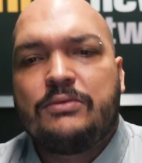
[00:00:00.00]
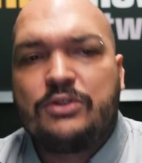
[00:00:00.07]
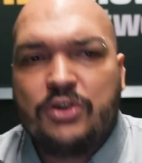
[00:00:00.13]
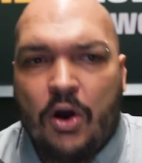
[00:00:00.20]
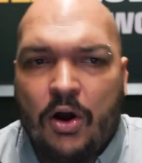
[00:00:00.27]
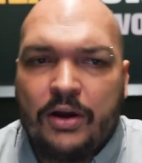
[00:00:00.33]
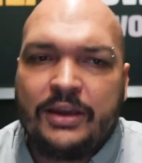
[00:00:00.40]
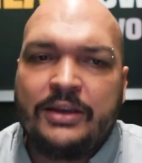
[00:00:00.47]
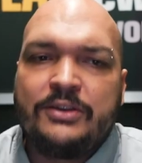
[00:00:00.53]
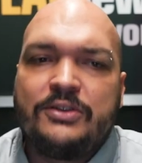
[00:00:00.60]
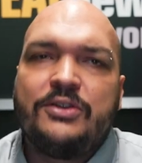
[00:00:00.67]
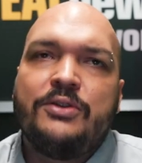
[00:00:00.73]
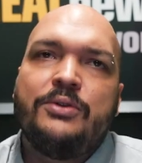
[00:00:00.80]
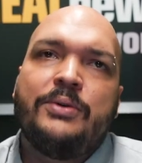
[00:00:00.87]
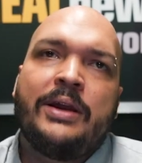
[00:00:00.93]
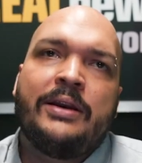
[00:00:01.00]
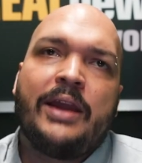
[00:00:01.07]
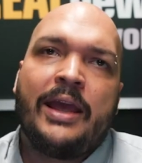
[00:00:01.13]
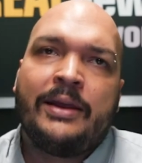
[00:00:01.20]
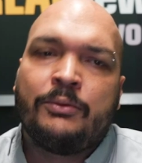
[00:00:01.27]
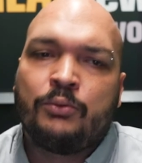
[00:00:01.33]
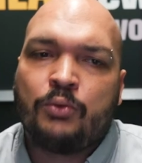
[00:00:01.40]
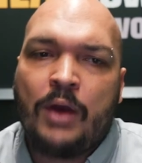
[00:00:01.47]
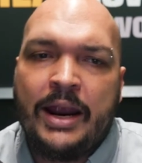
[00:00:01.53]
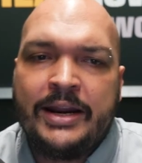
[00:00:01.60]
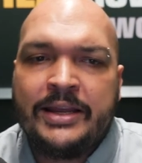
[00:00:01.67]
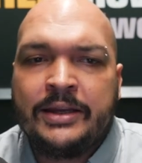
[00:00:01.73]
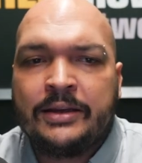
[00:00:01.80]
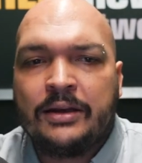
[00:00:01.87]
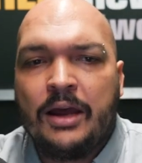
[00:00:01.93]
talking to, and, and
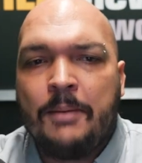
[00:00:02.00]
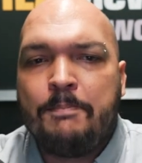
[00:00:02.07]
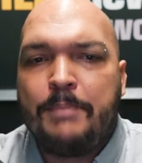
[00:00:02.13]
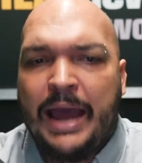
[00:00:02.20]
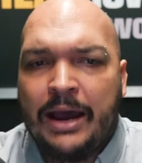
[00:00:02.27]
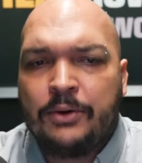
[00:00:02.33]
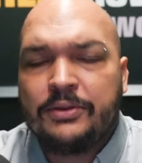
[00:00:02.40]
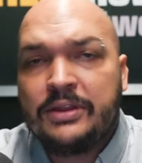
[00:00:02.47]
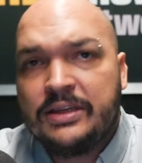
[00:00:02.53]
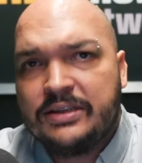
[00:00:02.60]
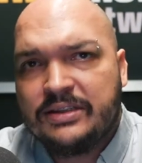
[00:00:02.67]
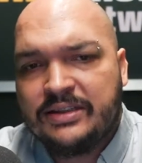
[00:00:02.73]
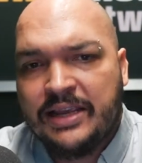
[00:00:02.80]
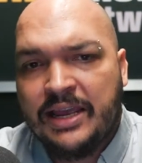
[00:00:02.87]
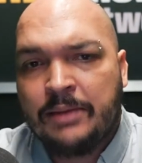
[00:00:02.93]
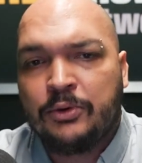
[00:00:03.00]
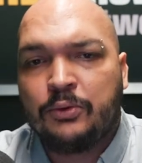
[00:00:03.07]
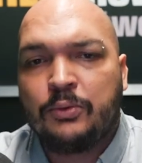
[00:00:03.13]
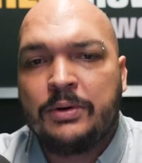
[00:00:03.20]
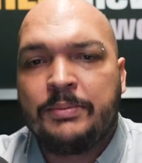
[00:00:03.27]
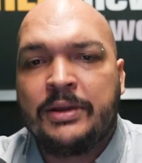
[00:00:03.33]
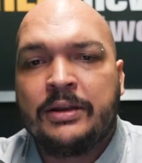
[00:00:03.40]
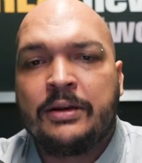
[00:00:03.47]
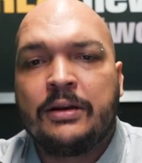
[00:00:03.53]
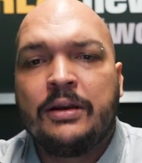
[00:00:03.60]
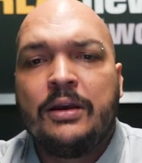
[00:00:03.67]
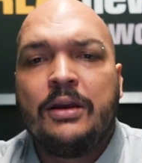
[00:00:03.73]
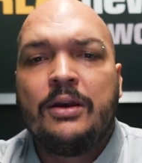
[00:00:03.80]
writing about these Tamil women